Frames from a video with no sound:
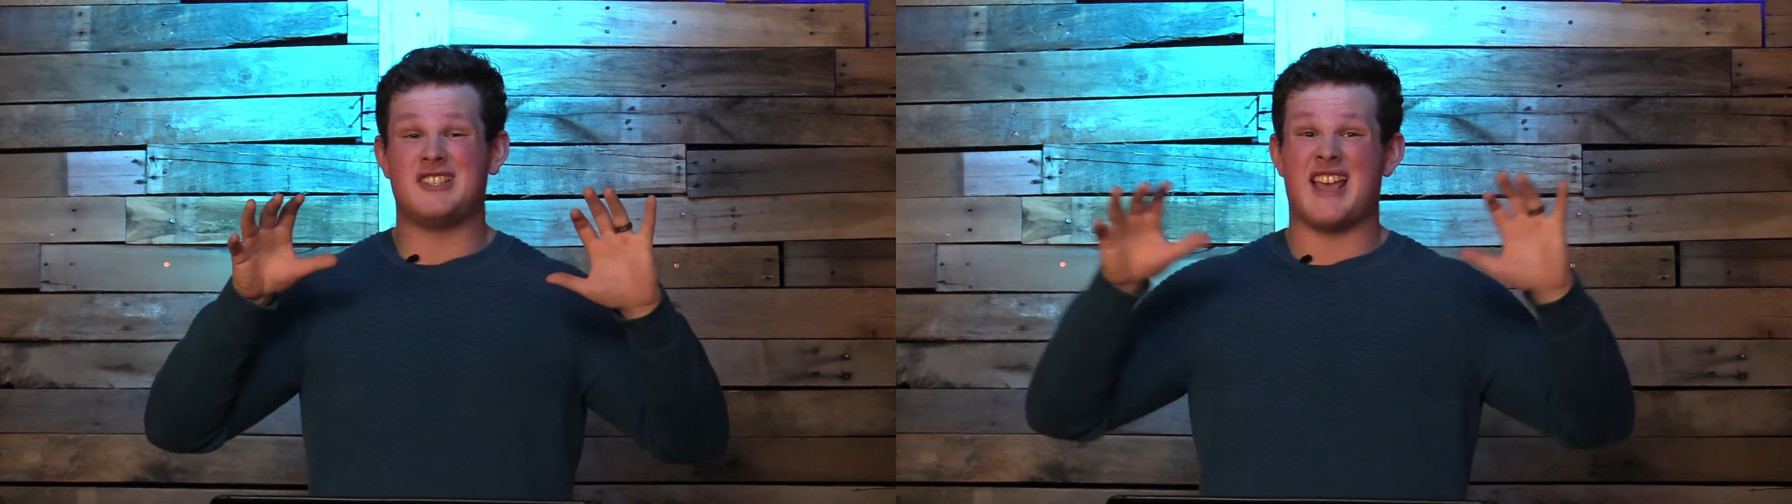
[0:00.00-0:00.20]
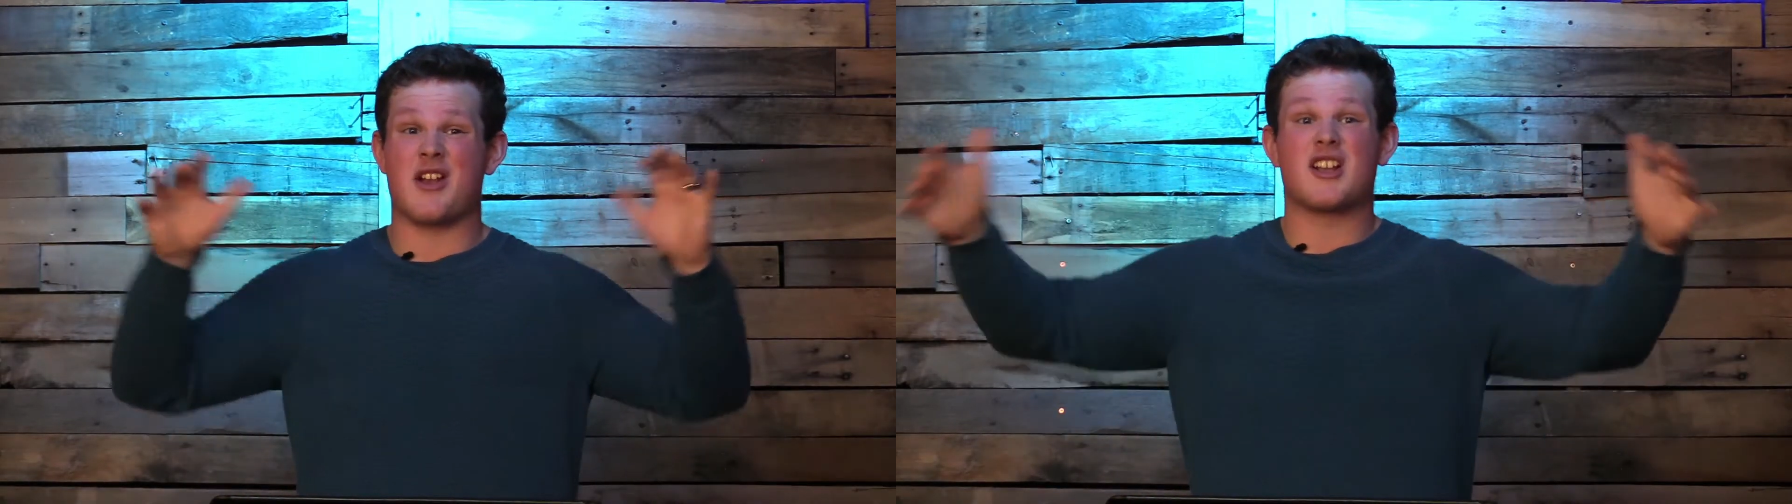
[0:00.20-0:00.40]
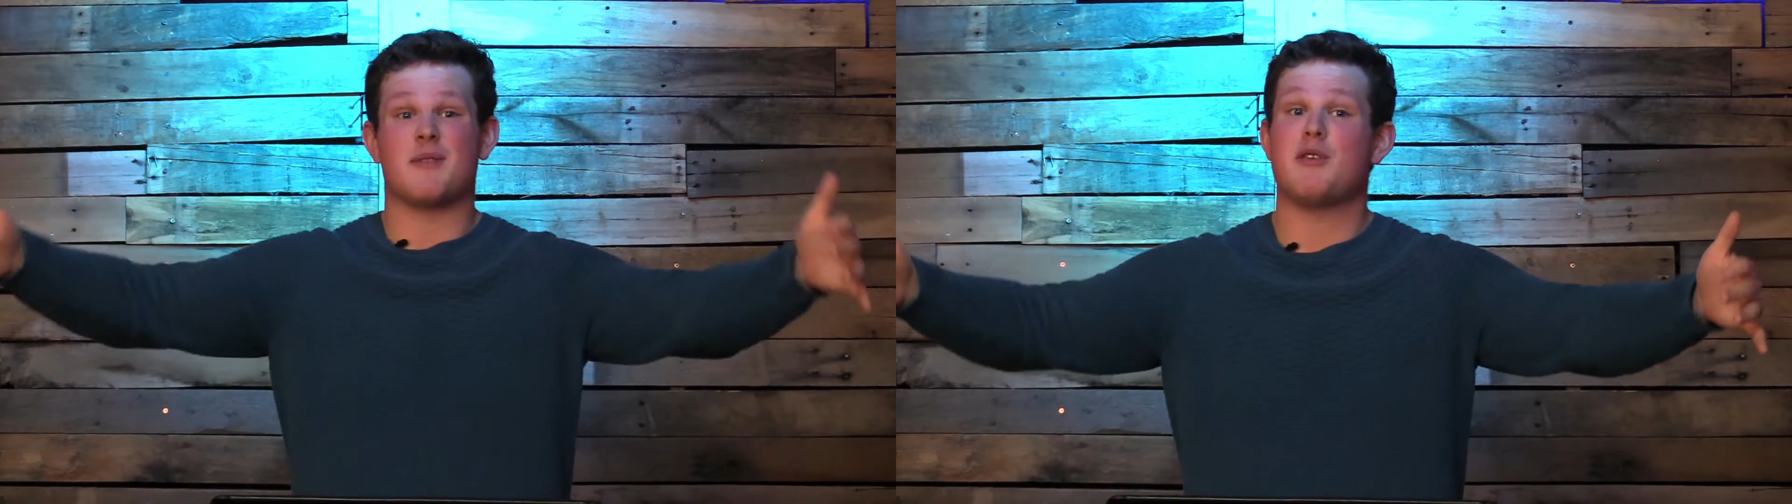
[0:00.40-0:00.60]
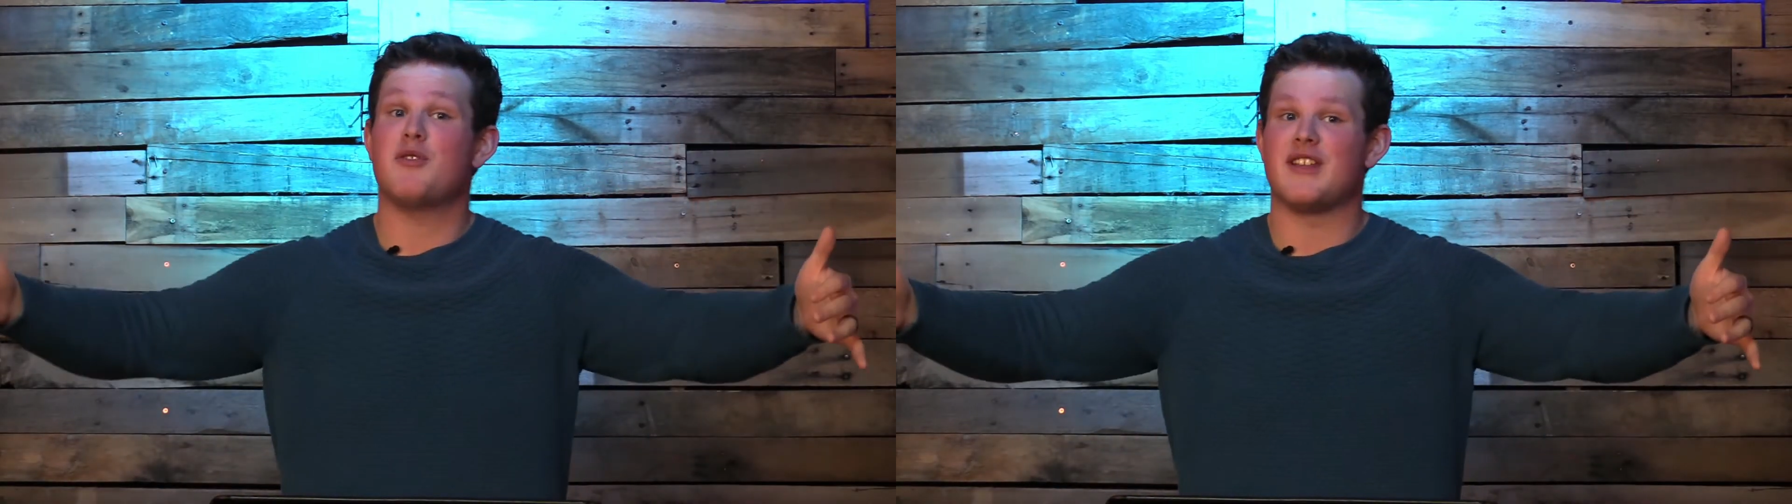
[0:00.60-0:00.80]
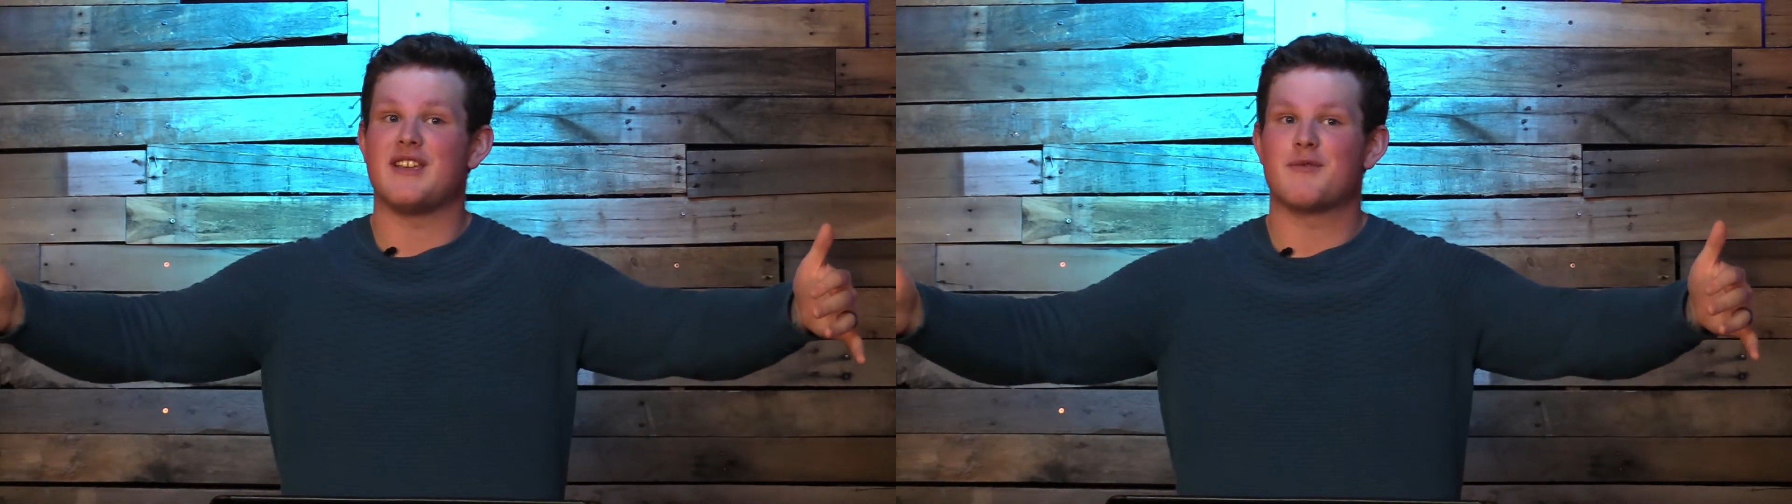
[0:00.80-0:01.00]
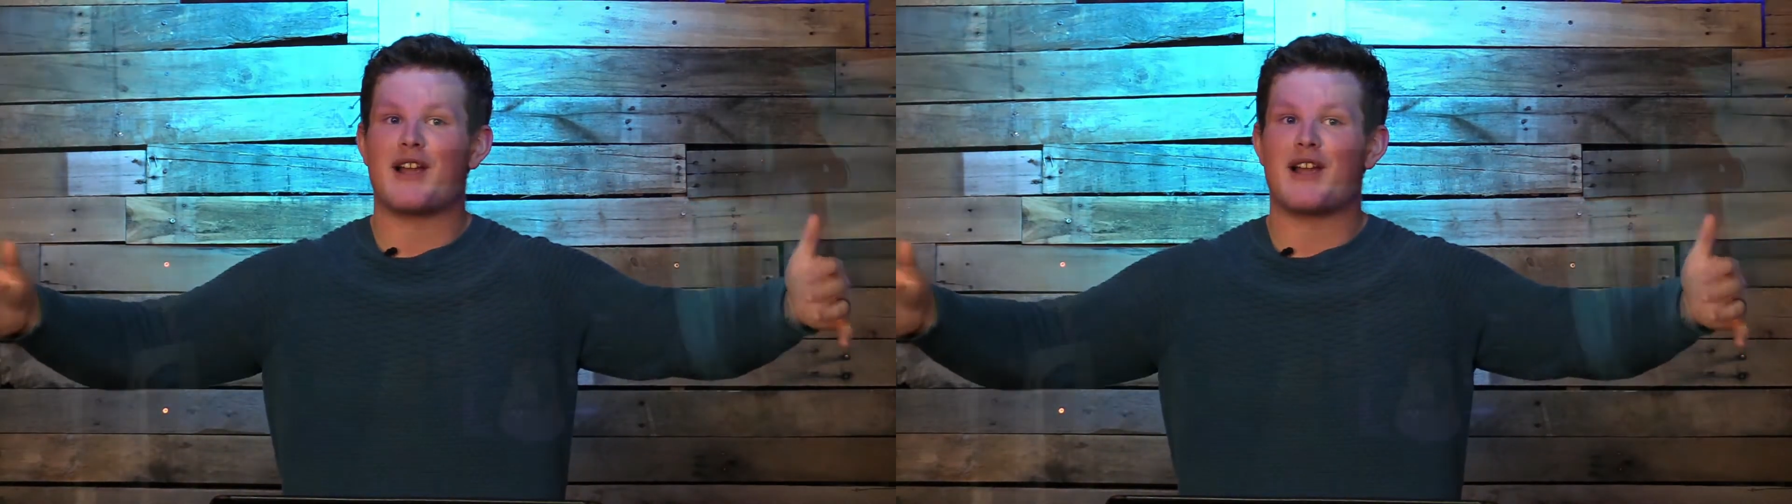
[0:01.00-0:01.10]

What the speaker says: their community, right?